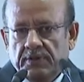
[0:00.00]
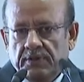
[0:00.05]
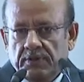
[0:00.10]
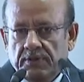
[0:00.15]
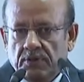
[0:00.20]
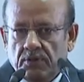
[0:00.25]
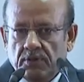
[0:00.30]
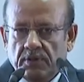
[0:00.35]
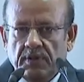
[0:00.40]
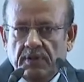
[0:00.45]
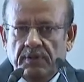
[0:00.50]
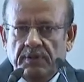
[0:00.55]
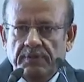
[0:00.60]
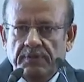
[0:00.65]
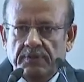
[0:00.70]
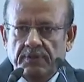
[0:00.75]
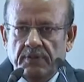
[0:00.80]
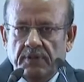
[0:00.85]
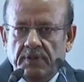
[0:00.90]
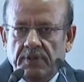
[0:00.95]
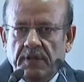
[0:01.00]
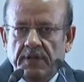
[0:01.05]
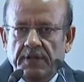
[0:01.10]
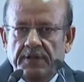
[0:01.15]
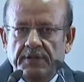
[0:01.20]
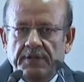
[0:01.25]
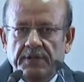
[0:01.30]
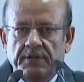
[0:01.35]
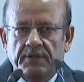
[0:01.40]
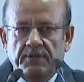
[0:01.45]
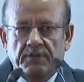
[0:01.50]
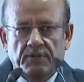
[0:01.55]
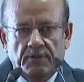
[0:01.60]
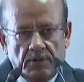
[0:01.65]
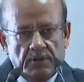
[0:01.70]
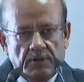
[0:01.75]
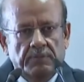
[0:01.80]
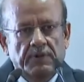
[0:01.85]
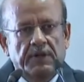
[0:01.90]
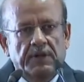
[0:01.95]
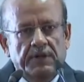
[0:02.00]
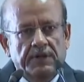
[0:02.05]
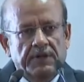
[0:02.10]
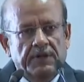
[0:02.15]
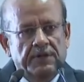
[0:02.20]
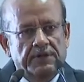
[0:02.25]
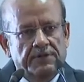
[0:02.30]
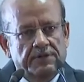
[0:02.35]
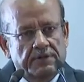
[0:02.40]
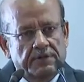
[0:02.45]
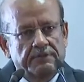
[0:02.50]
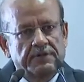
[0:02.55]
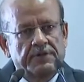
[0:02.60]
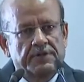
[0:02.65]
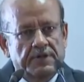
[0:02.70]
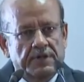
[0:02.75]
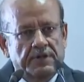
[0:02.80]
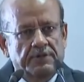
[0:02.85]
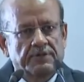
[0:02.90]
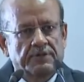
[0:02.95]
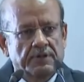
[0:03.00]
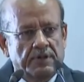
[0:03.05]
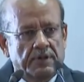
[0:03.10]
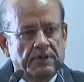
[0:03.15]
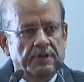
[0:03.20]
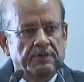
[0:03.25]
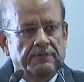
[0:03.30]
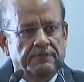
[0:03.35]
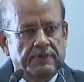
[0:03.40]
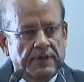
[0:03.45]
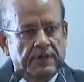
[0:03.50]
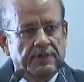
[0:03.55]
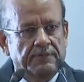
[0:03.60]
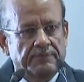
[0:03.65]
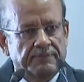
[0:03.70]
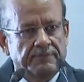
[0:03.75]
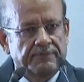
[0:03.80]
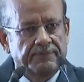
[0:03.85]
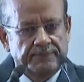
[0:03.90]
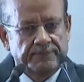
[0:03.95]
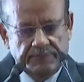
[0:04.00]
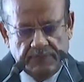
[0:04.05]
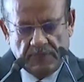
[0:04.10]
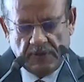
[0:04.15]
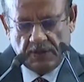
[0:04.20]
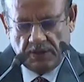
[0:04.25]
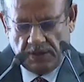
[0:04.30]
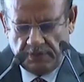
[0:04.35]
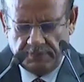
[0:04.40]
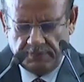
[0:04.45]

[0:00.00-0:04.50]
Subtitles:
not like a normal litigation which takes a lot of time. I will